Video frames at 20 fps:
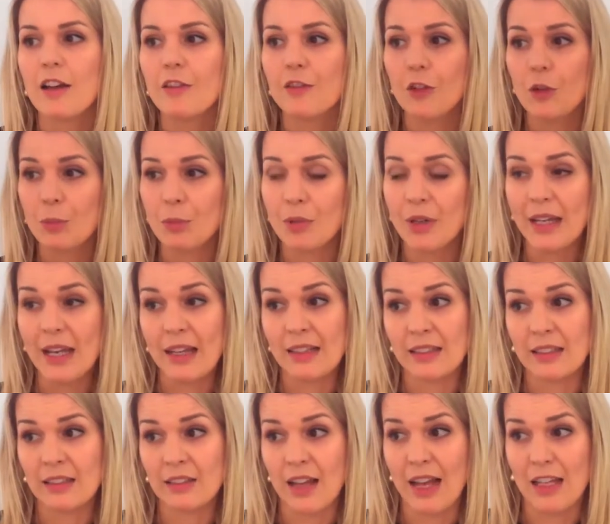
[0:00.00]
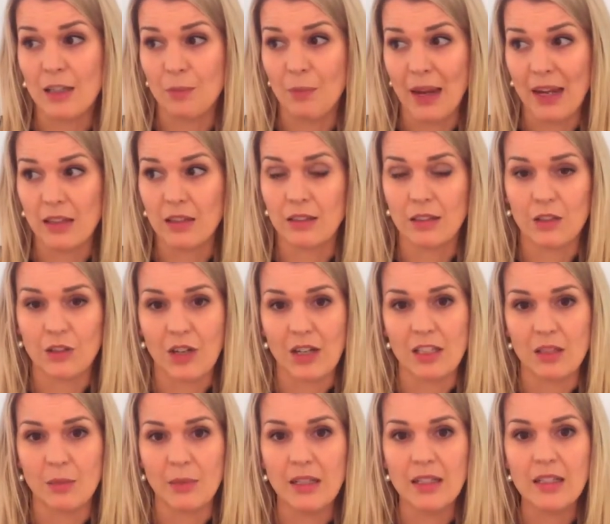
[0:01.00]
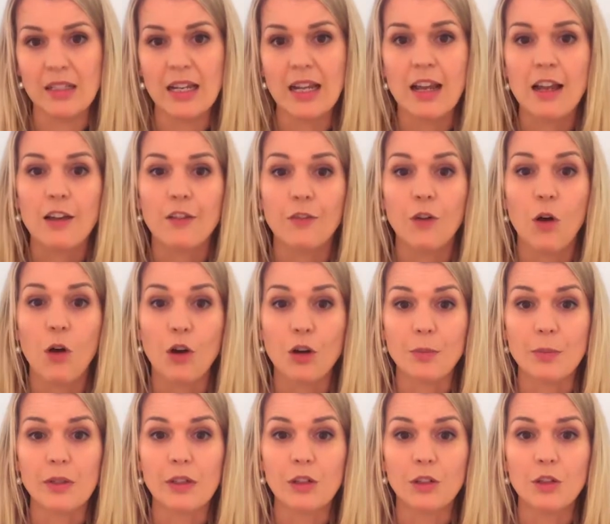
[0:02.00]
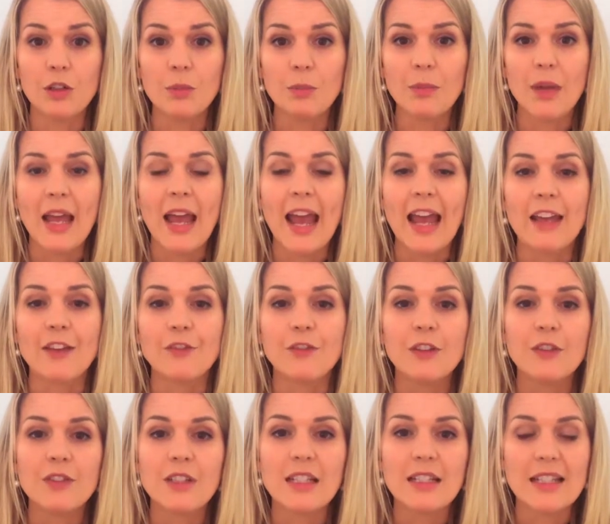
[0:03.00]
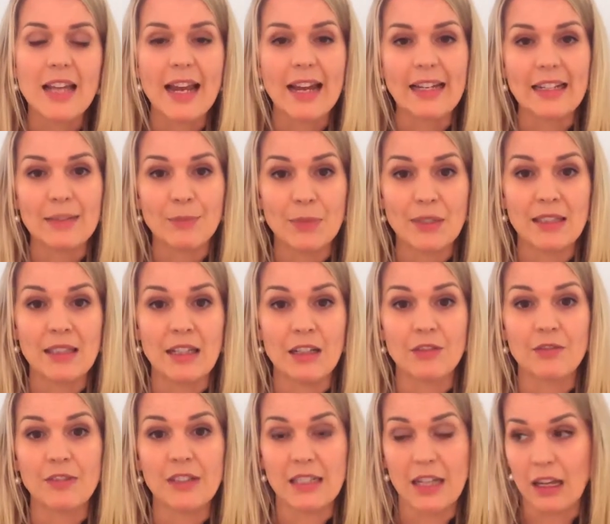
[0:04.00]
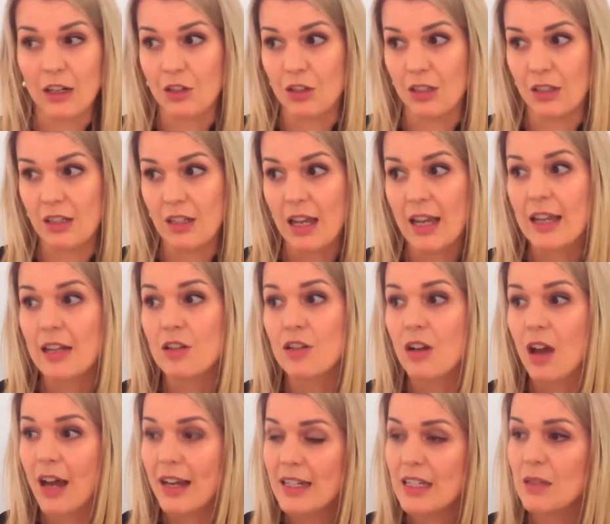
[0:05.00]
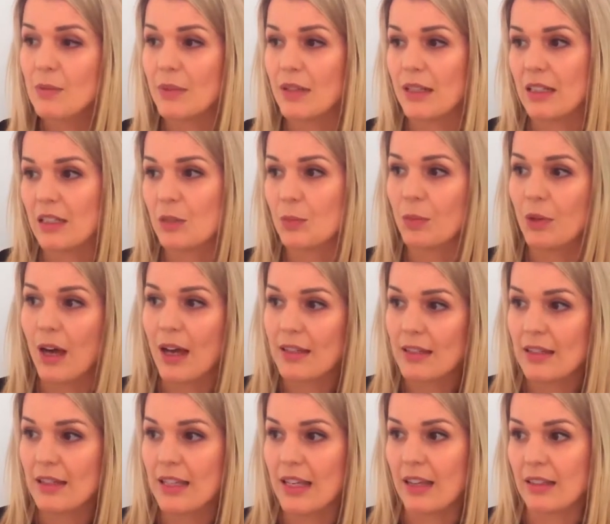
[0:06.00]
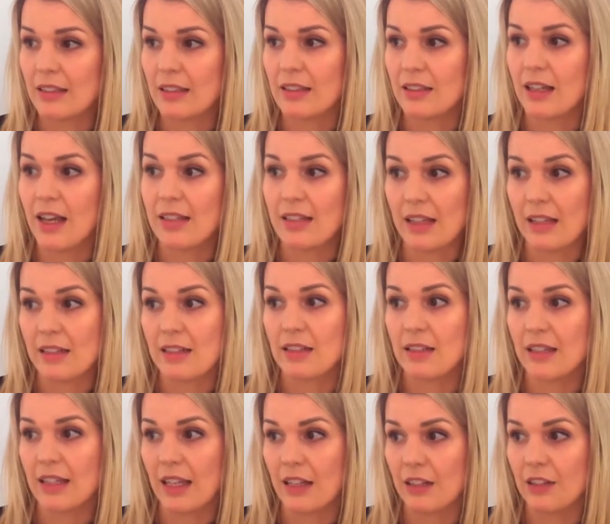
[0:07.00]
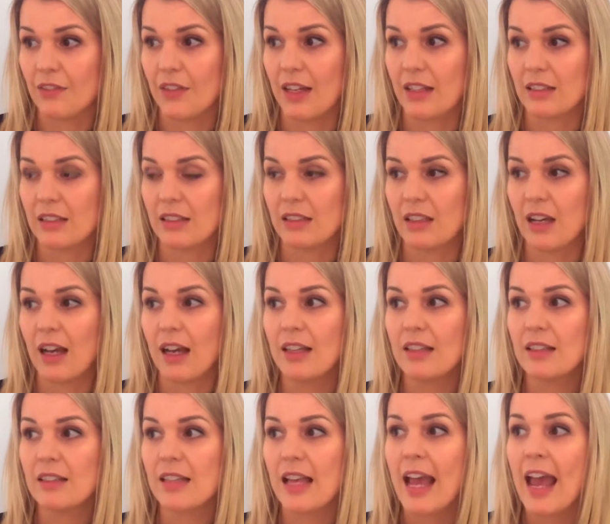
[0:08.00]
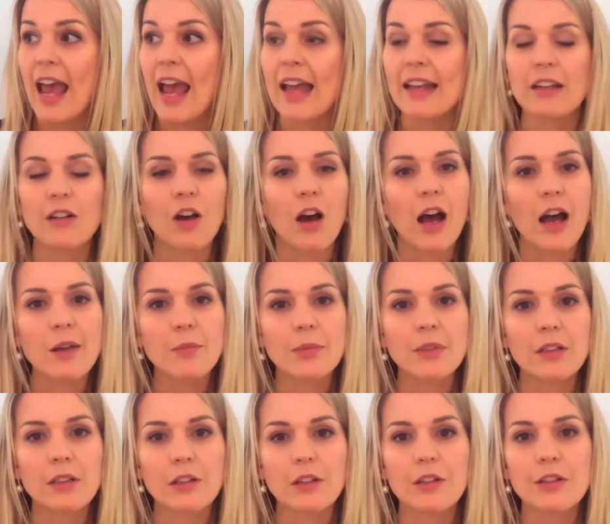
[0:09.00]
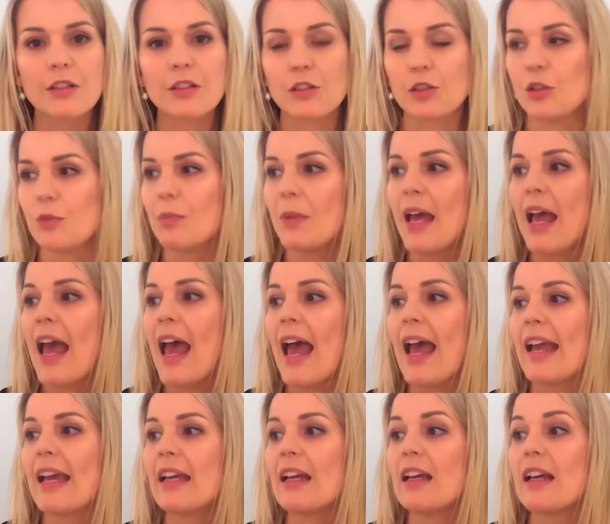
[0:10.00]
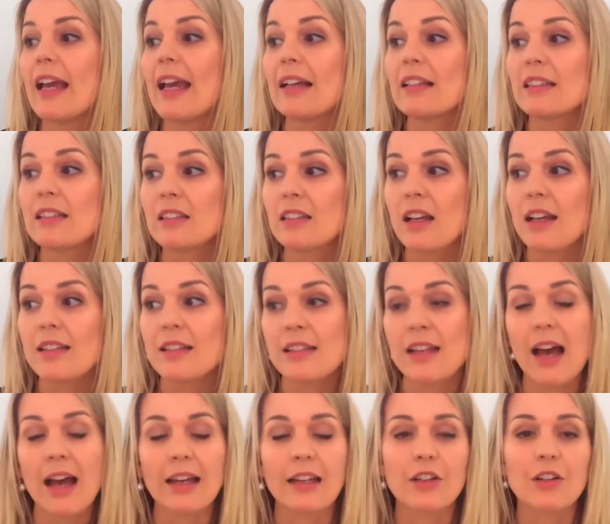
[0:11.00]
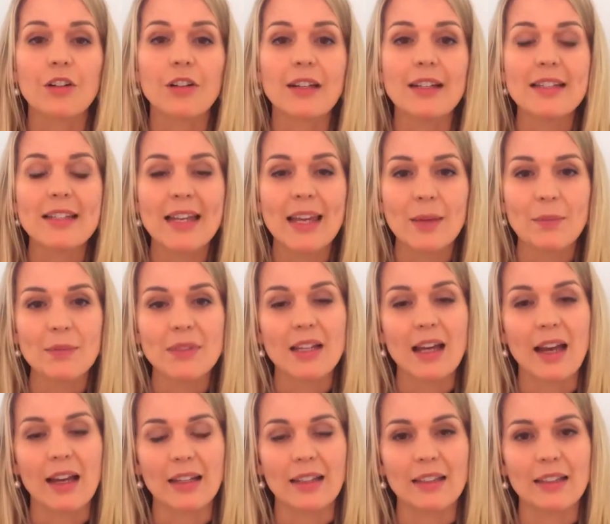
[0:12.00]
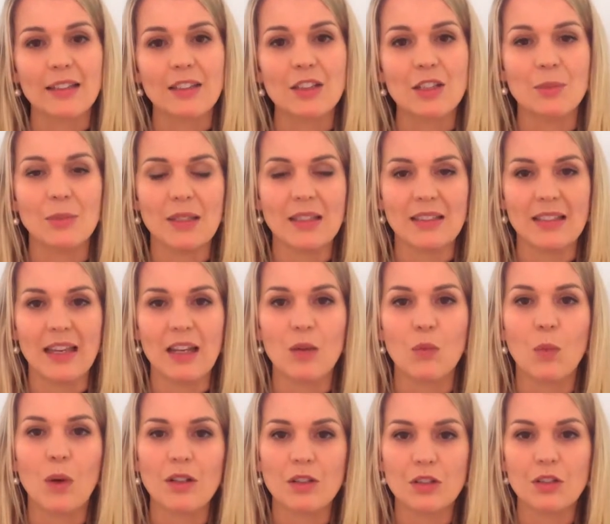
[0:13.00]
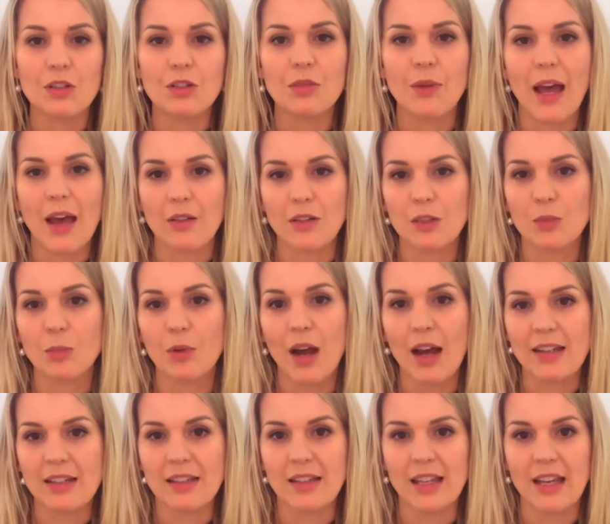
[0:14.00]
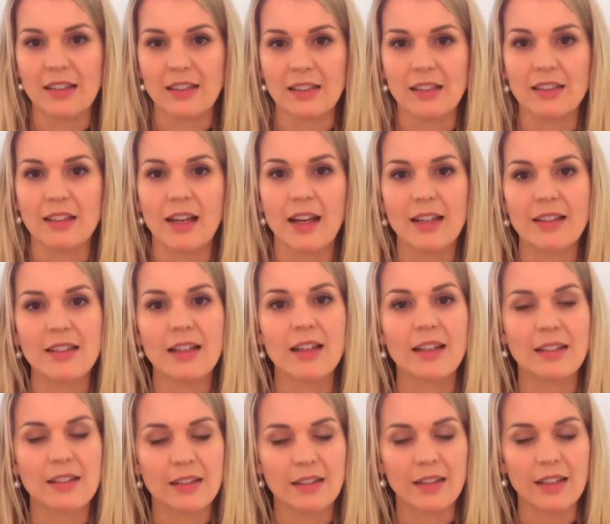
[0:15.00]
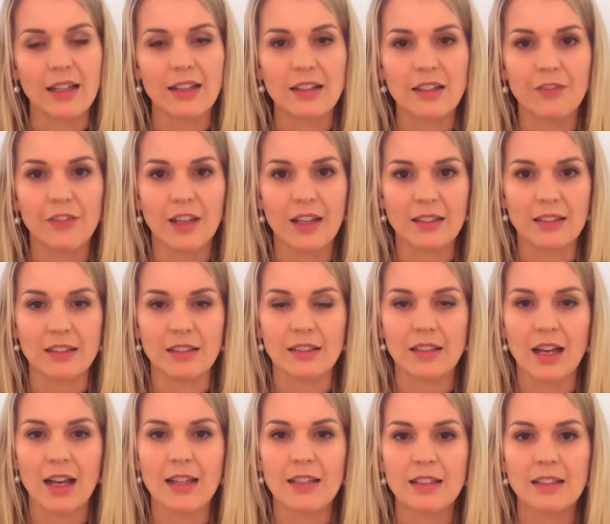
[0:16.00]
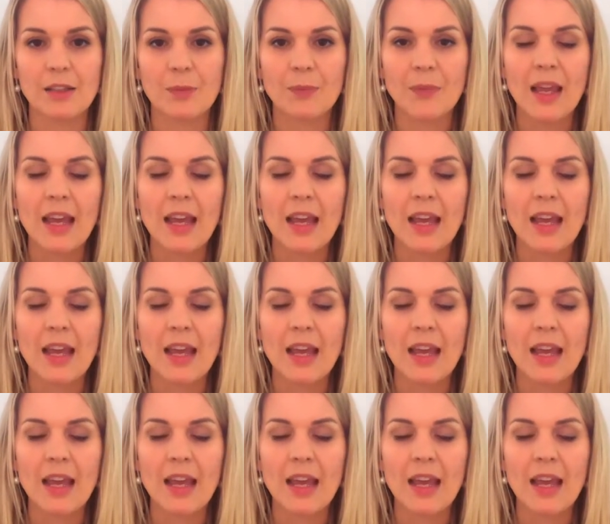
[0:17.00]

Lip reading: For pre-exercise basal adjustment, for open loop, a 50 to 80% reduction 90 minutes prior to the exercise until the end of exercise, and in hybrid closed loop, a exercise target or a temp target to be set 1 to 2 hours prior to the exercise until the end of exercise.